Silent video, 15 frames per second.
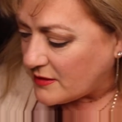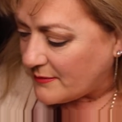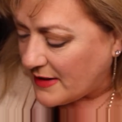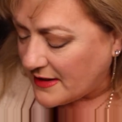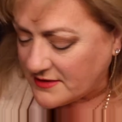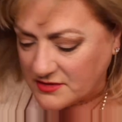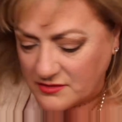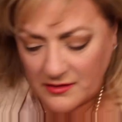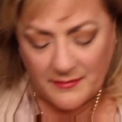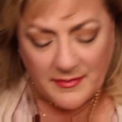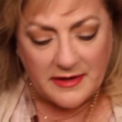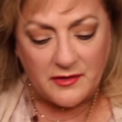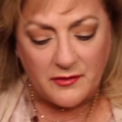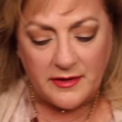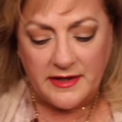might do, I
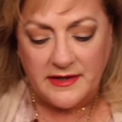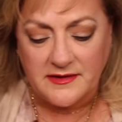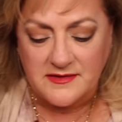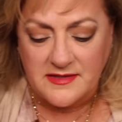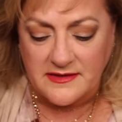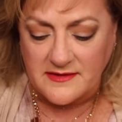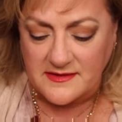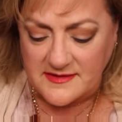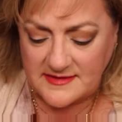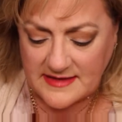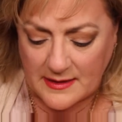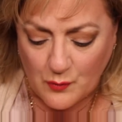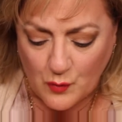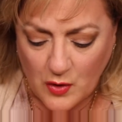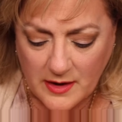might go ahead and take the
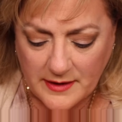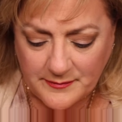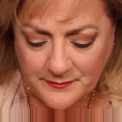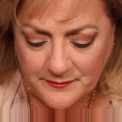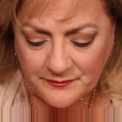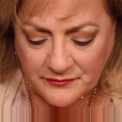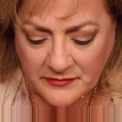same one